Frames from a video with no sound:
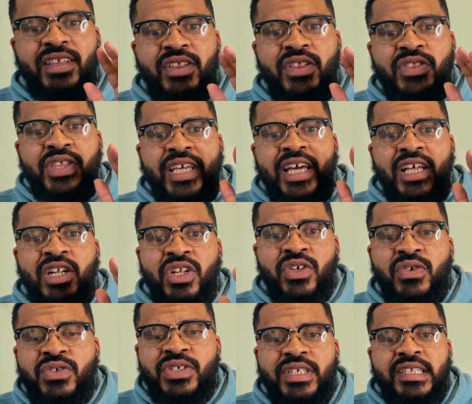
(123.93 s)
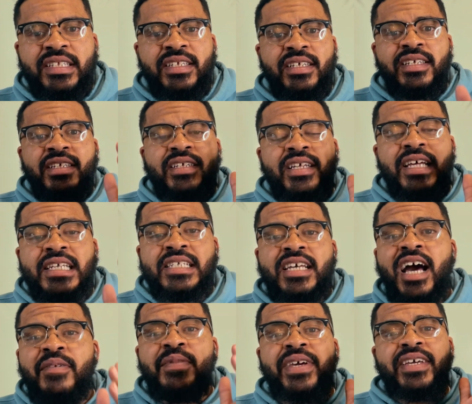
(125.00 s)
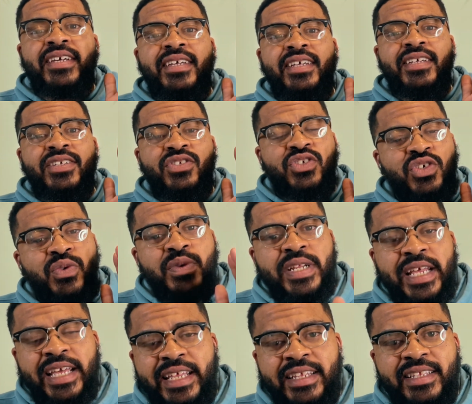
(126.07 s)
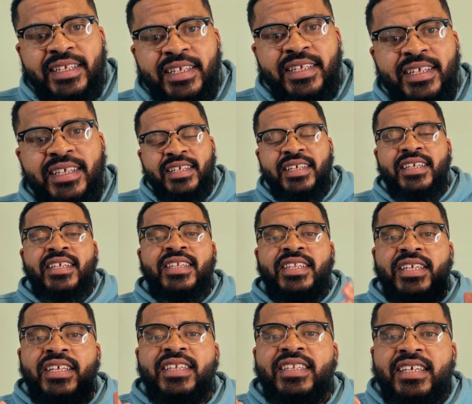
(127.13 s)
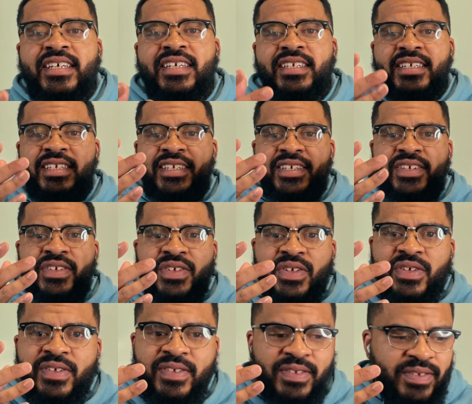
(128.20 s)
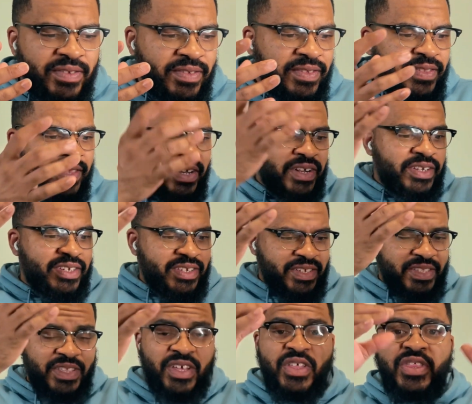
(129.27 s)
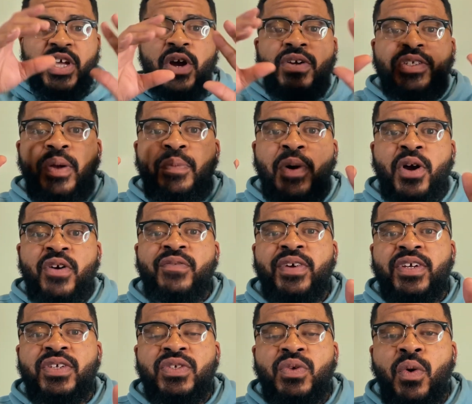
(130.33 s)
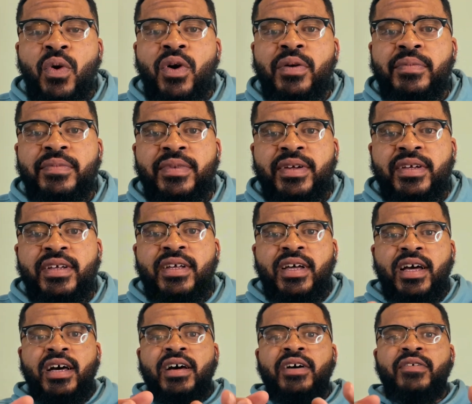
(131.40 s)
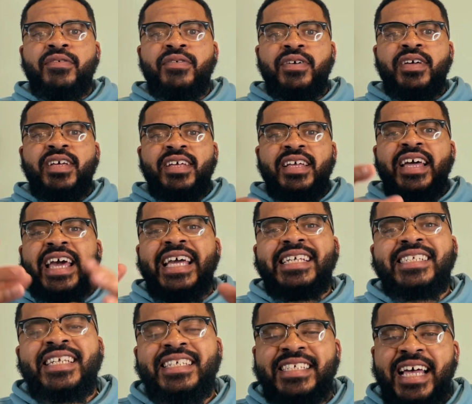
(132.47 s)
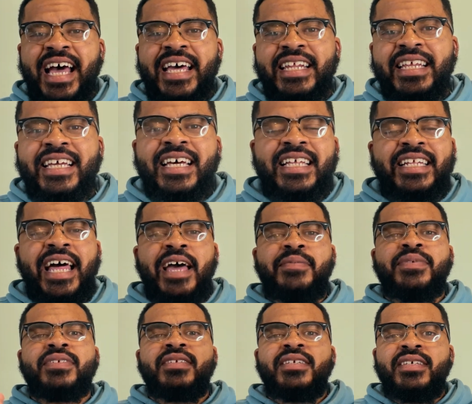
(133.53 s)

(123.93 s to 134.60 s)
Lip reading: The illusion is coming to an end. There is a perfect storm of a society collapse